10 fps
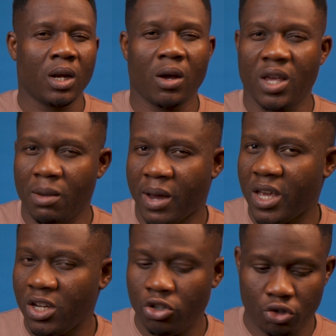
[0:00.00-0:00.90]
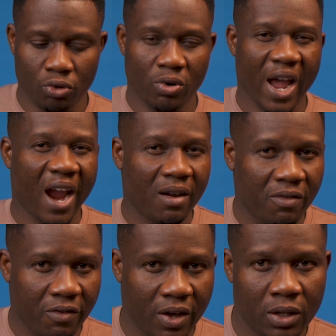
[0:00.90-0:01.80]
Now, in my intro, I
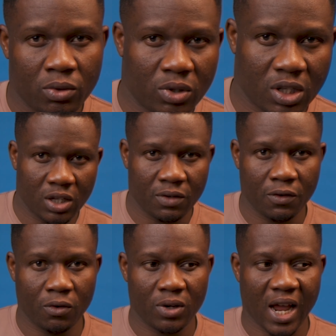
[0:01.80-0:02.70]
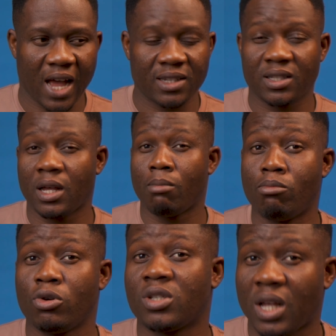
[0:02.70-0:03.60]
refer to this phone as the
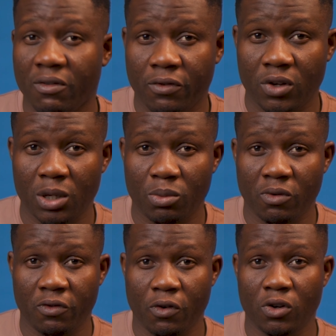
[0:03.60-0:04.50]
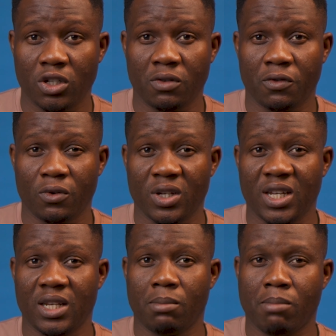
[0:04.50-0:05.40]
most affordable 4G phone
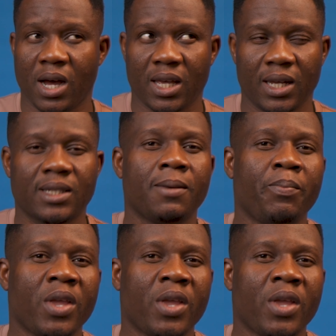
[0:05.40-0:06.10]
in the market.